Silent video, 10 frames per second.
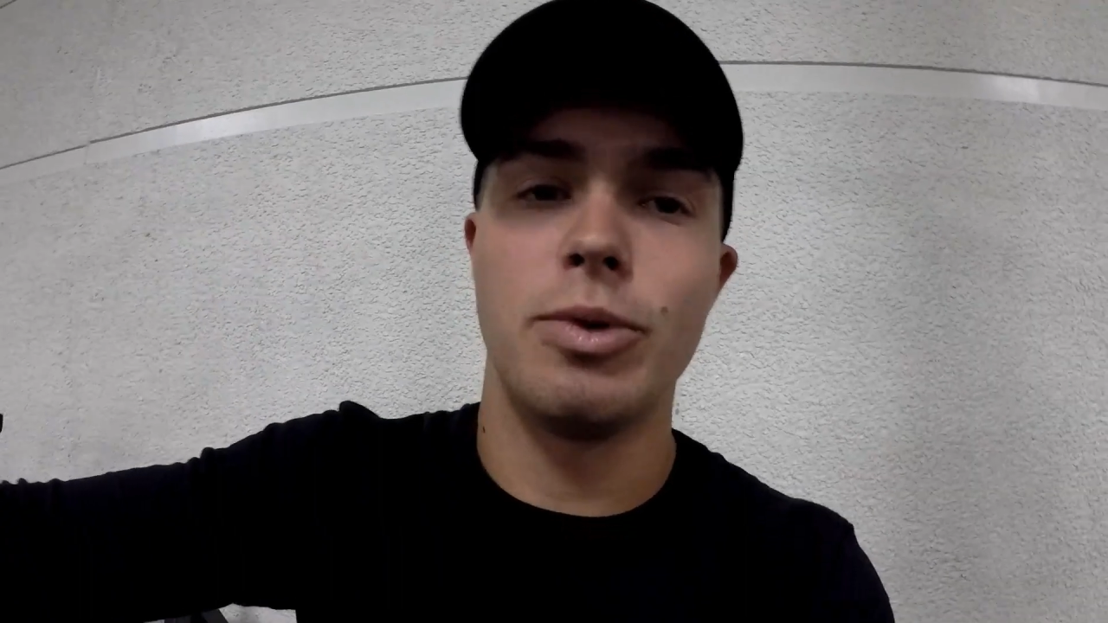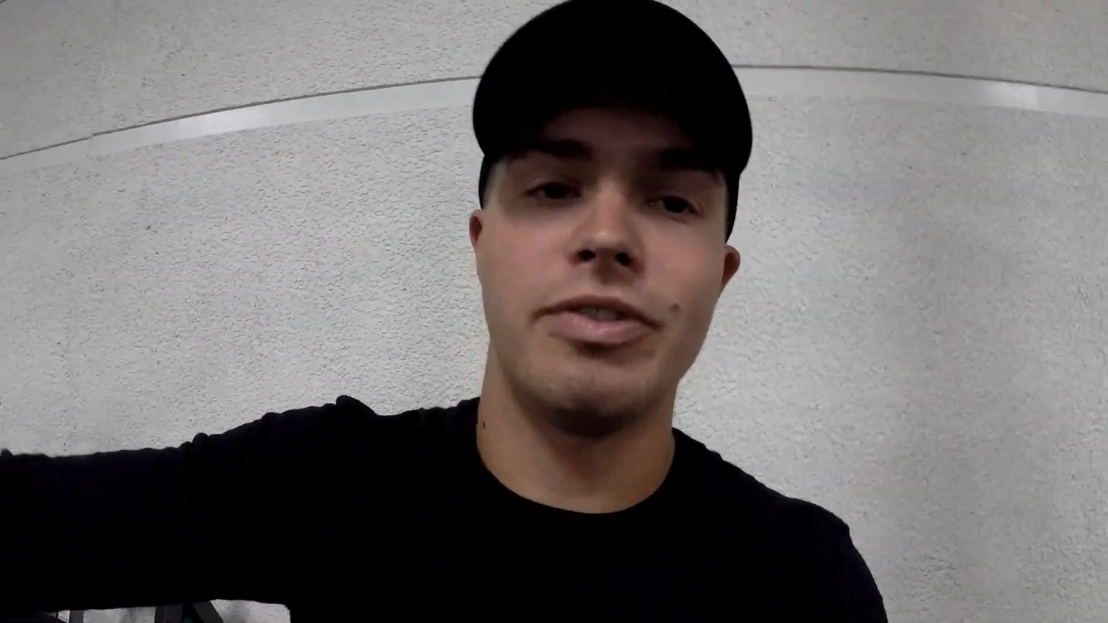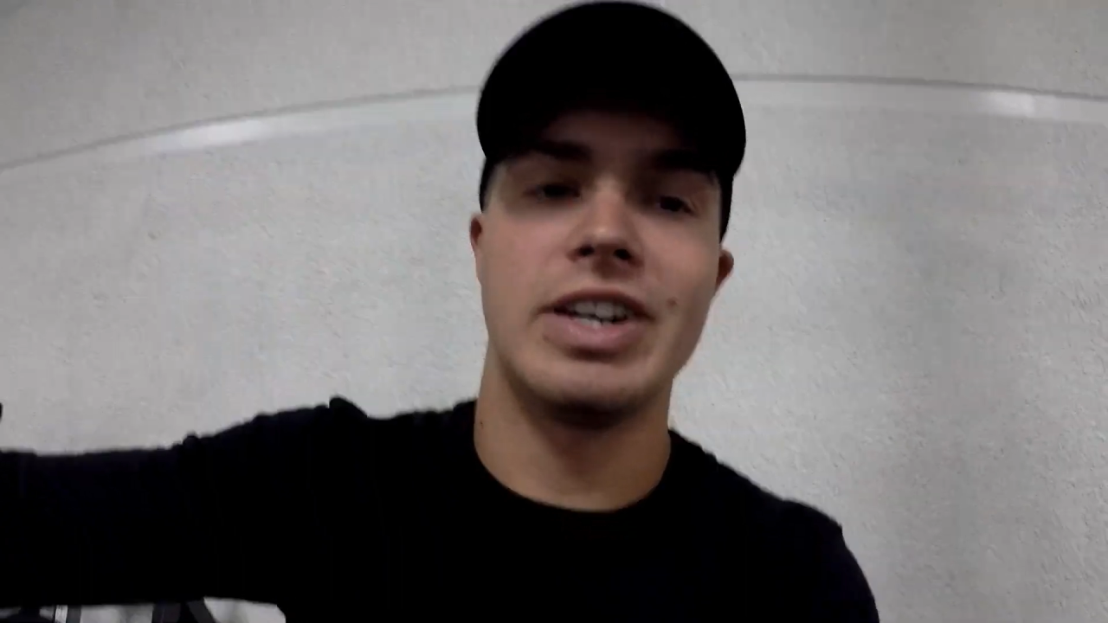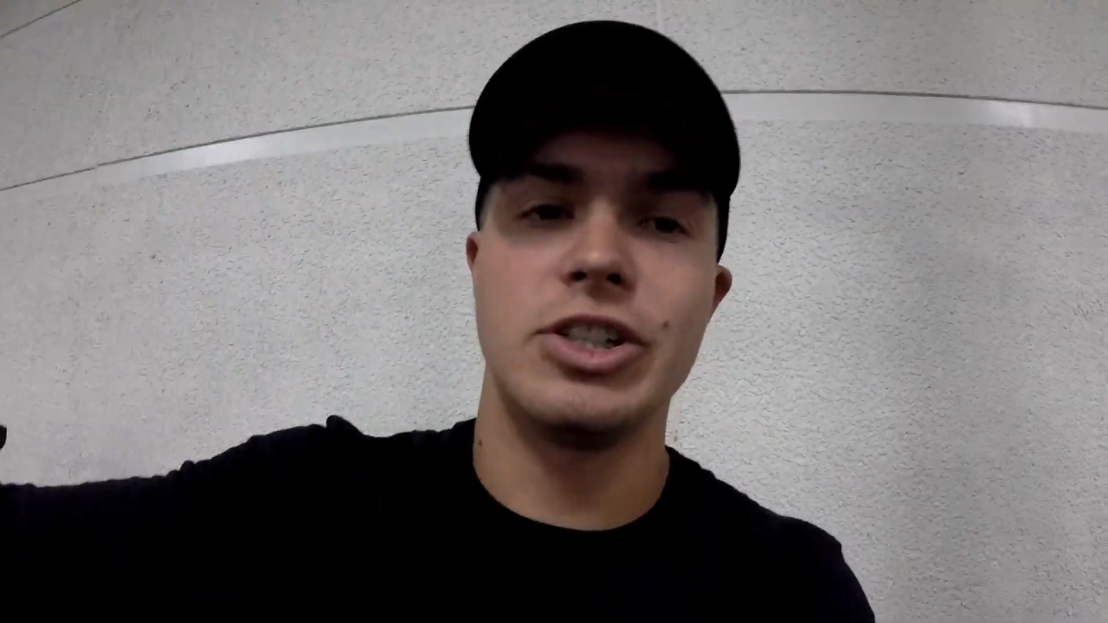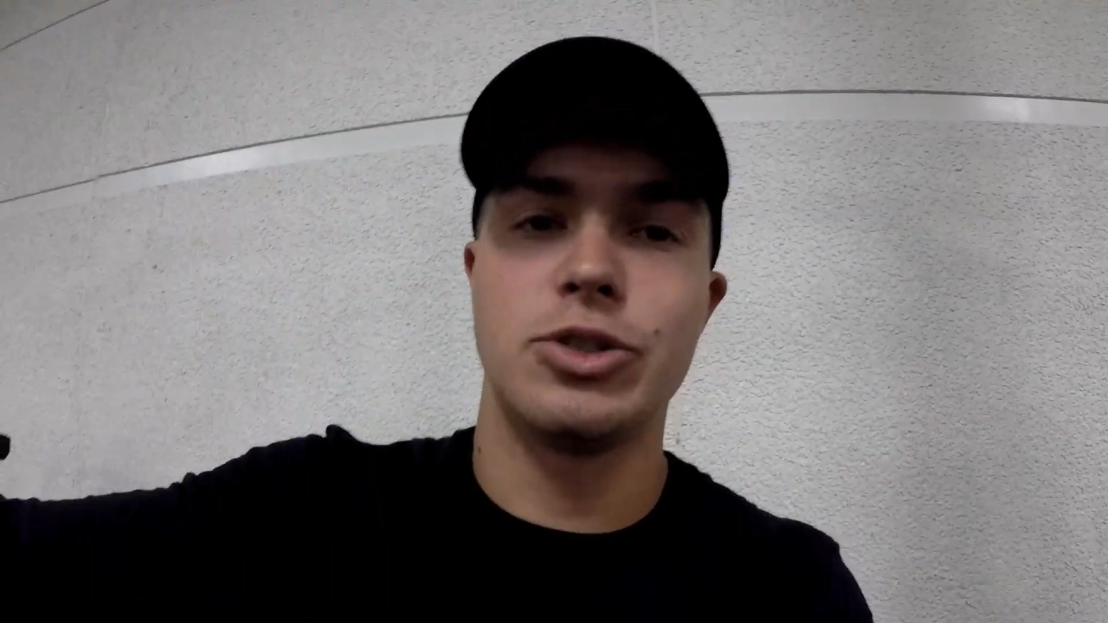We
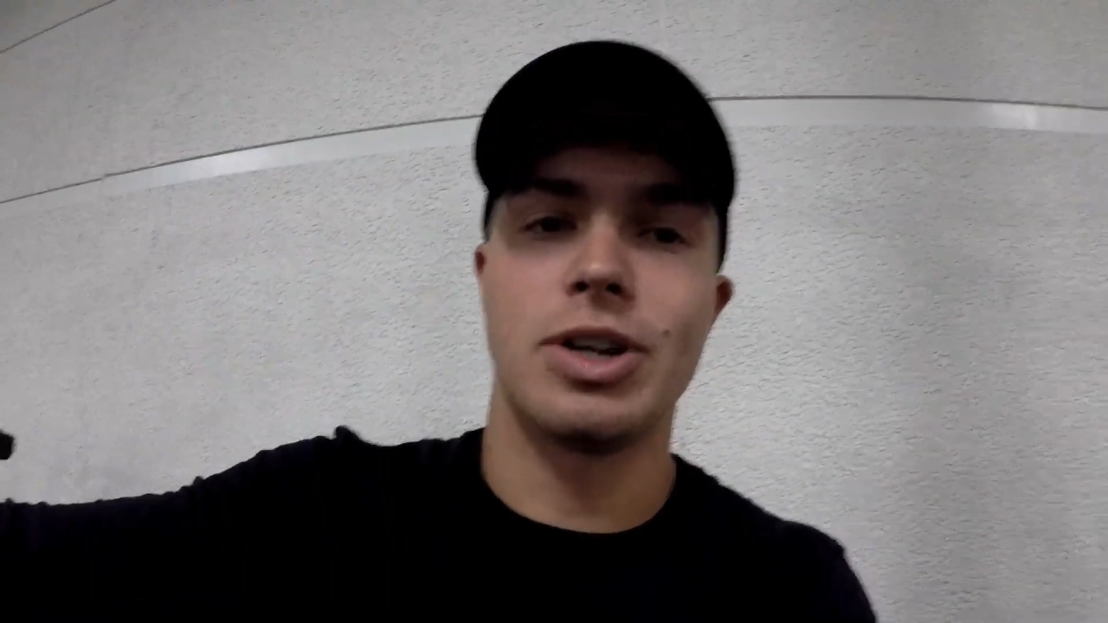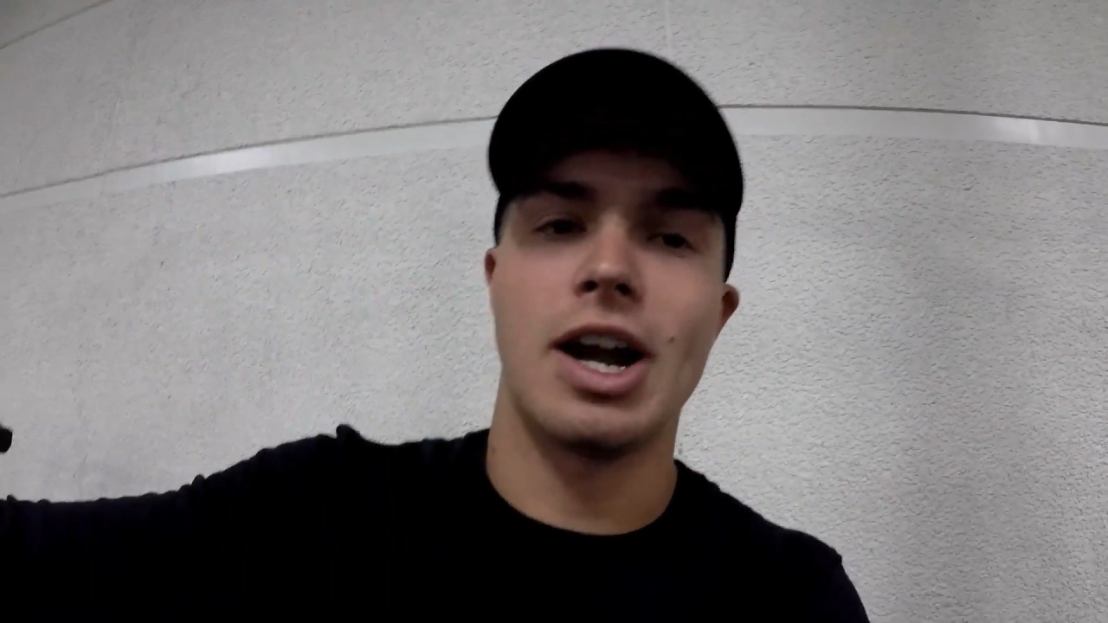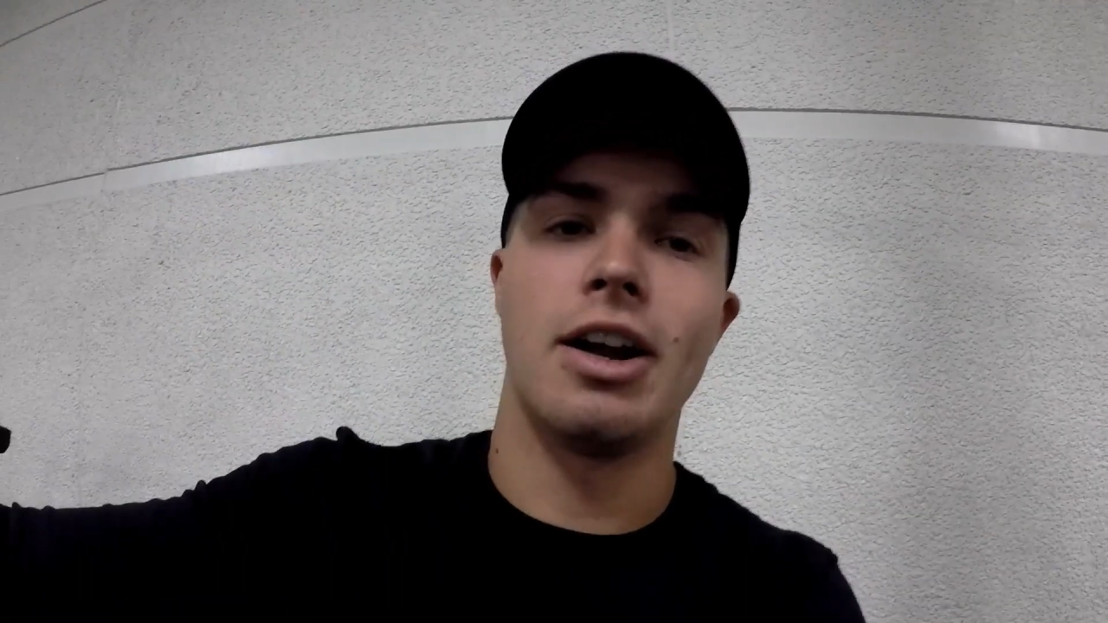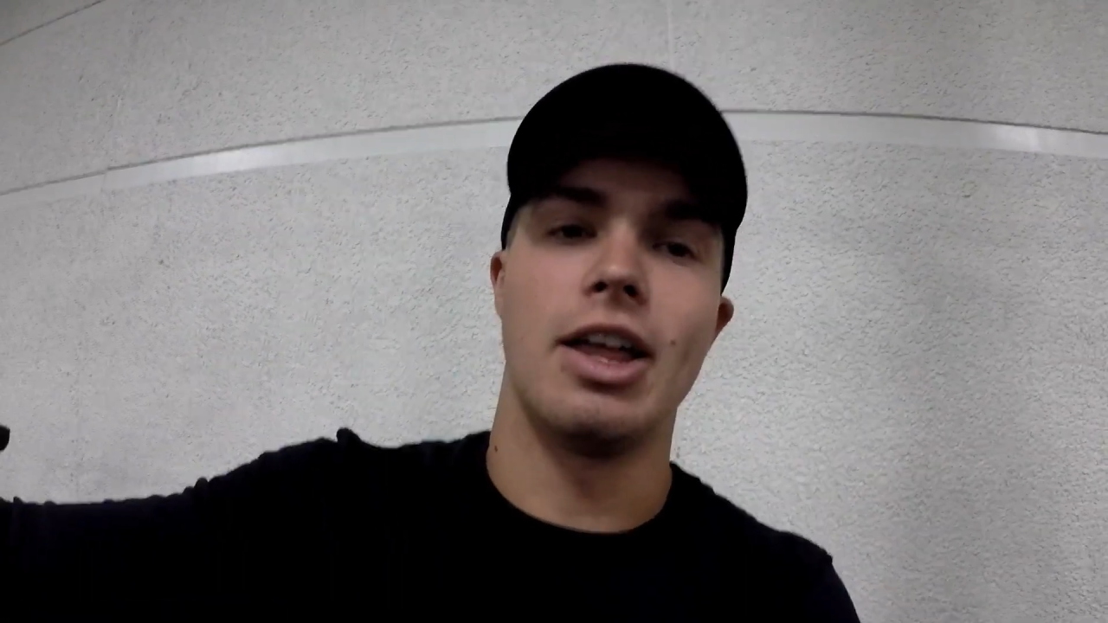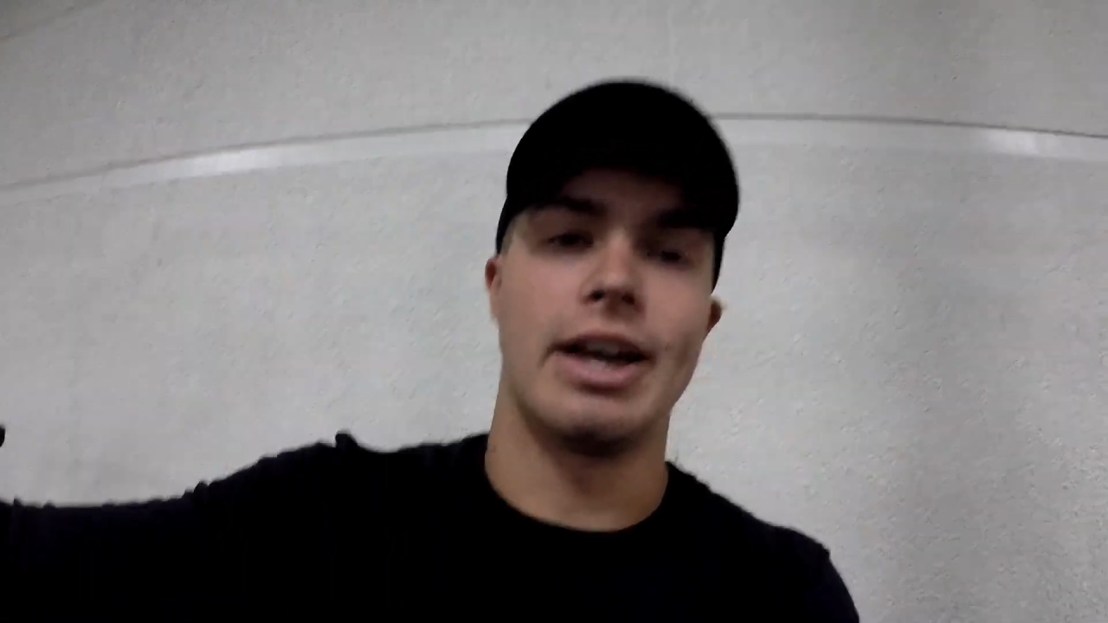finished doing
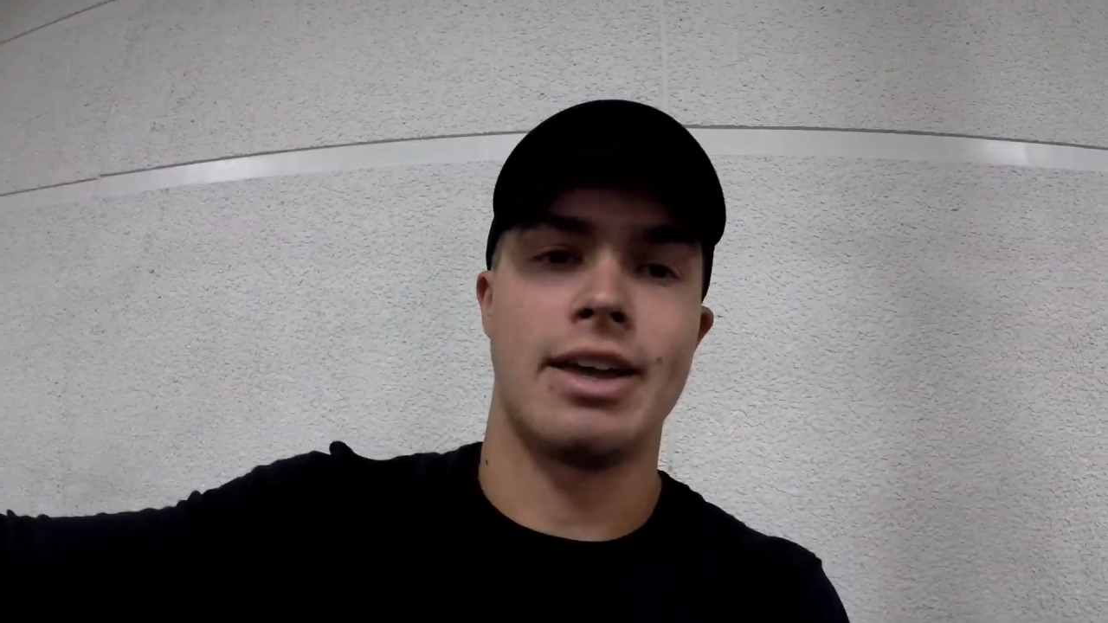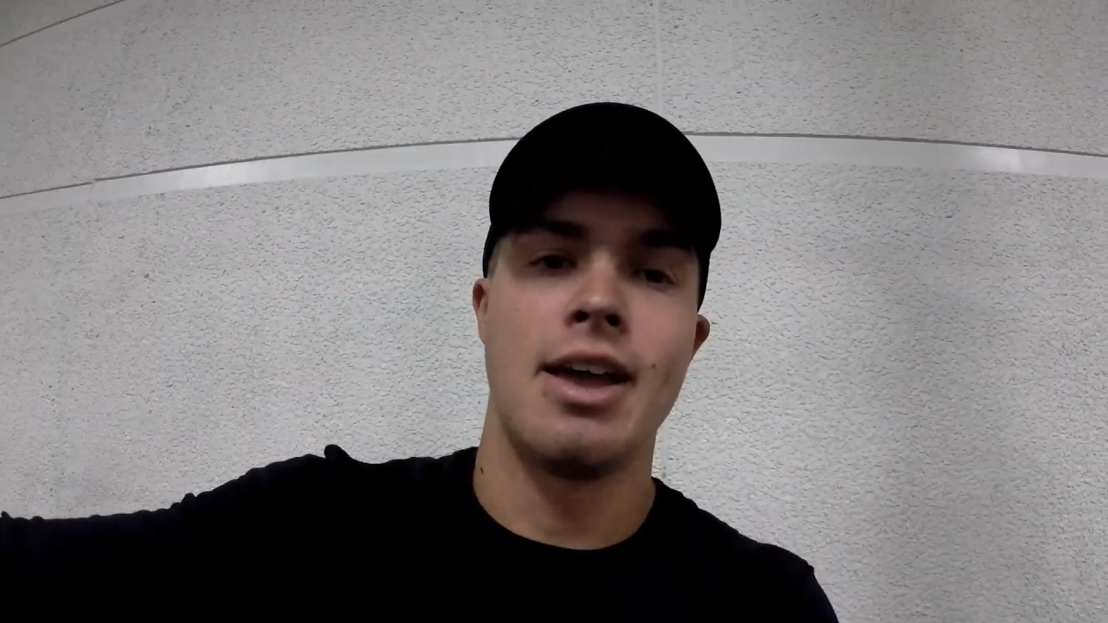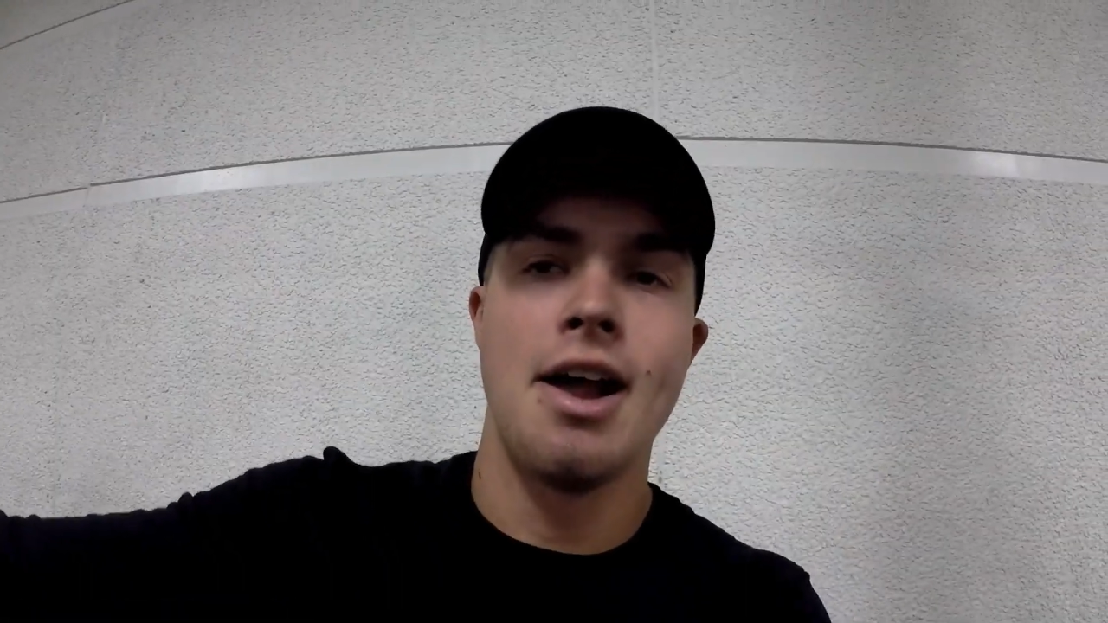our like